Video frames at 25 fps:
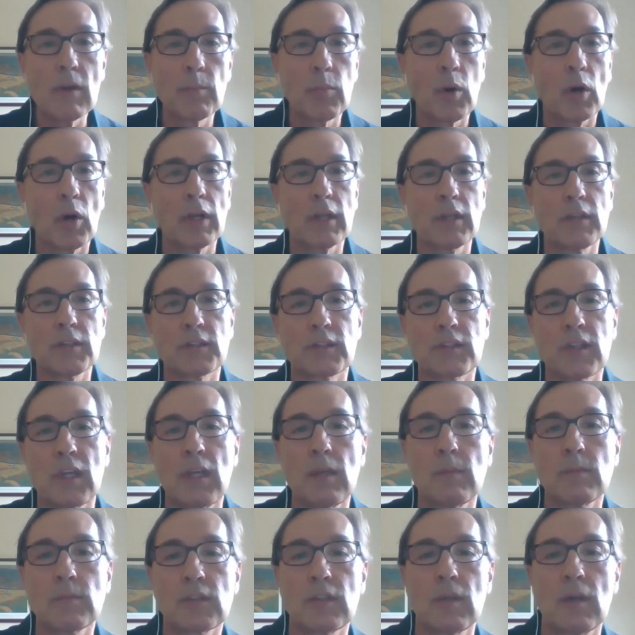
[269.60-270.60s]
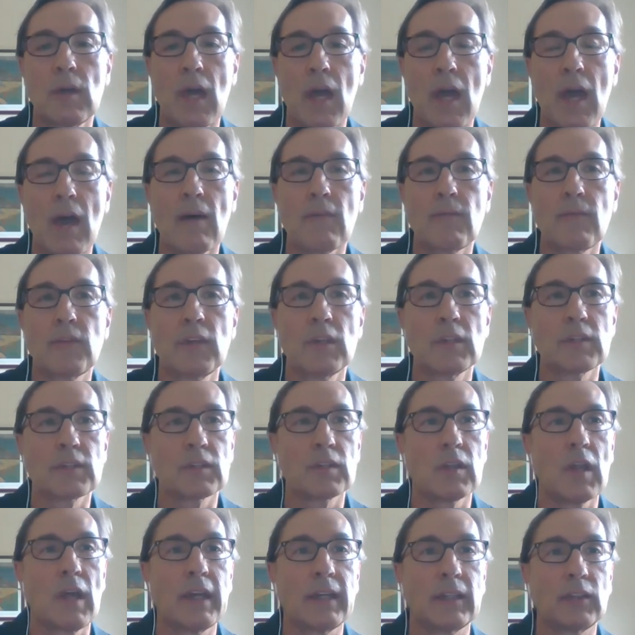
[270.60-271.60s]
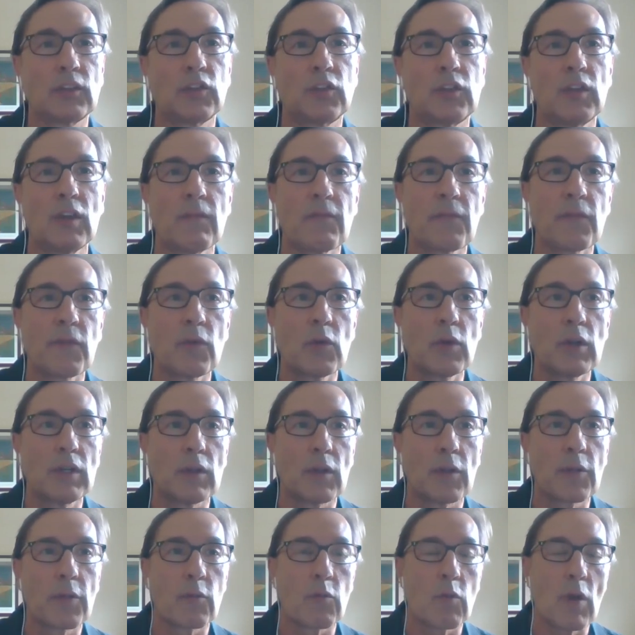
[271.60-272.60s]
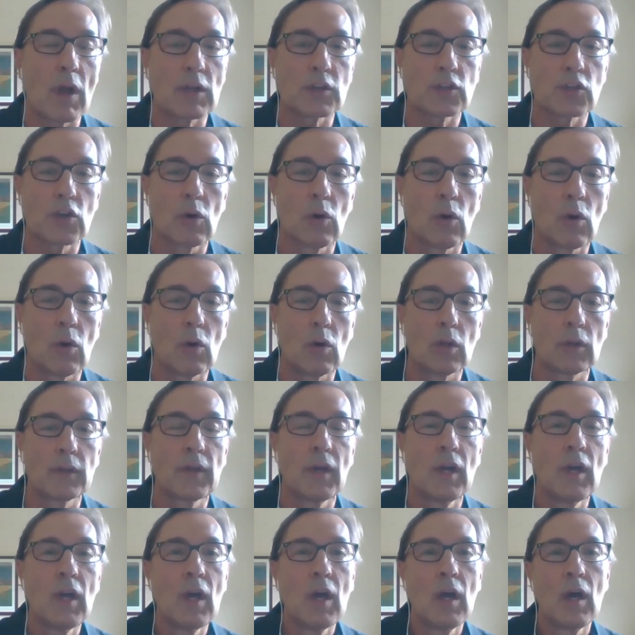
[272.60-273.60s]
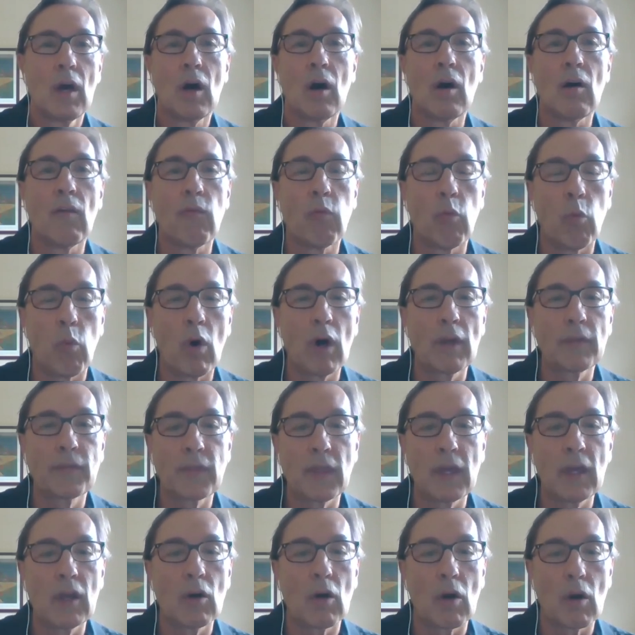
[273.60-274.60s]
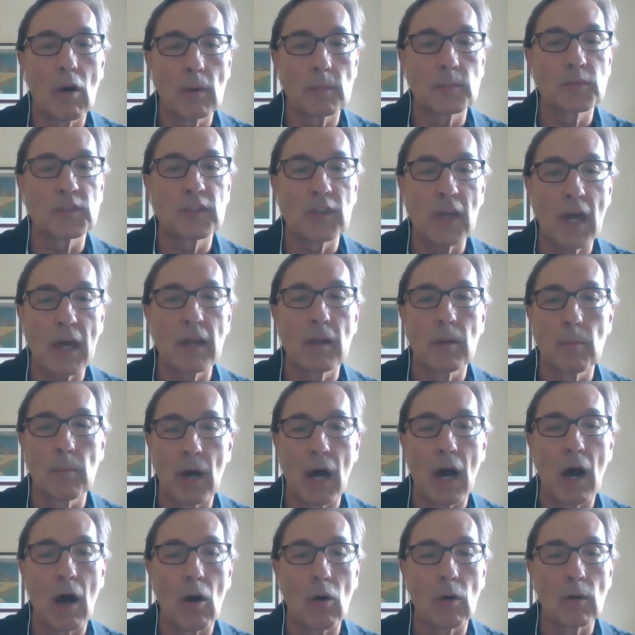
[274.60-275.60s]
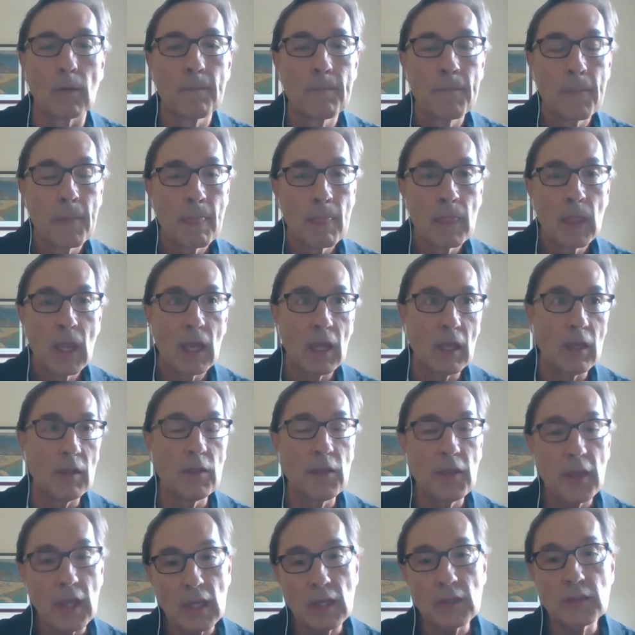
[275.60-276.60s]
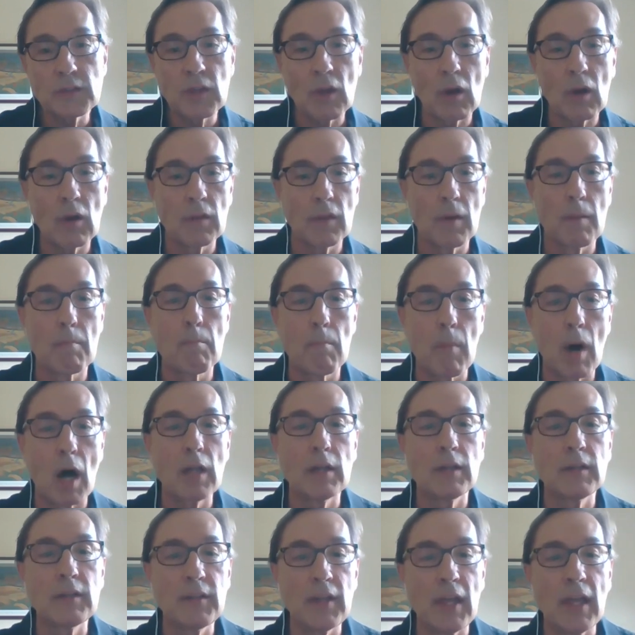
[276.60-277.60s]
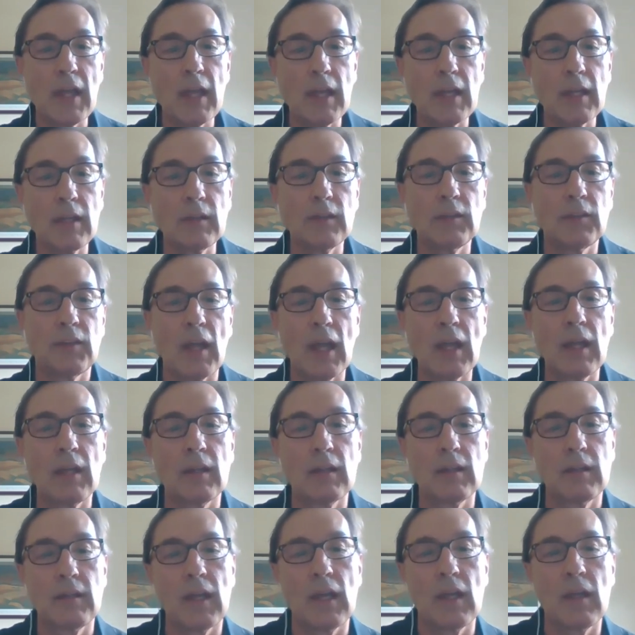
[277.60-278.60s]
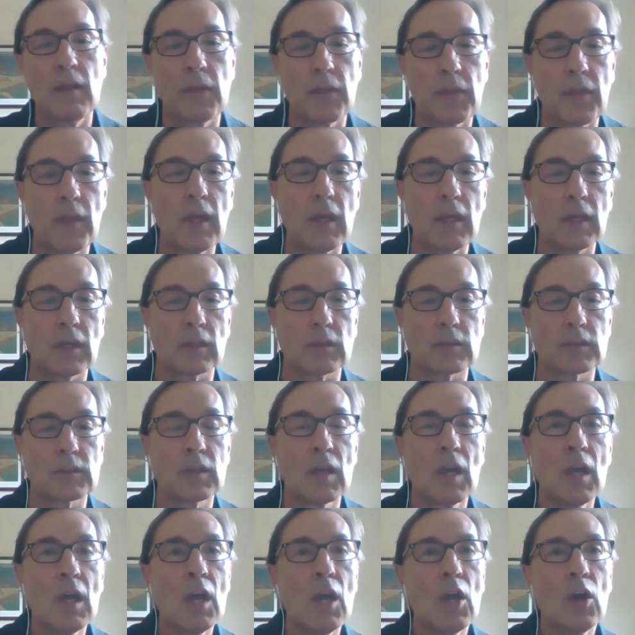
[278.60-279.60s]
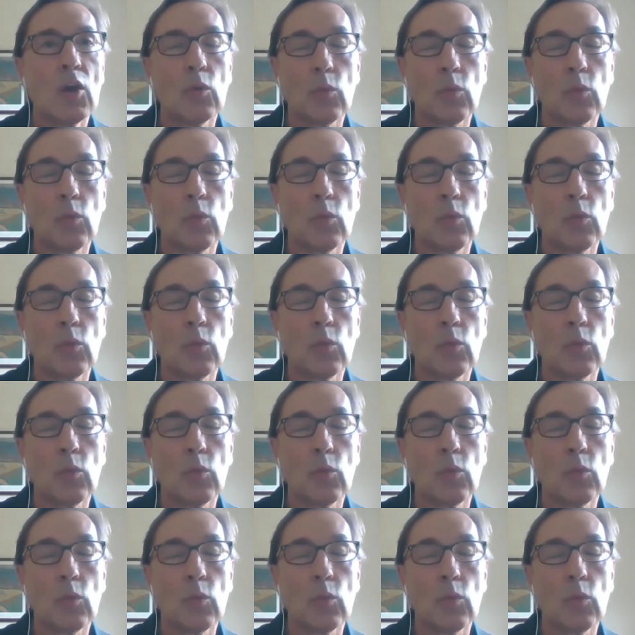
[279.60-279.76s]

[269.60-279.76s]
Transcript: Everybody seems to have this like different threshold of what they are upset about. And these are the mundane day-to-day things.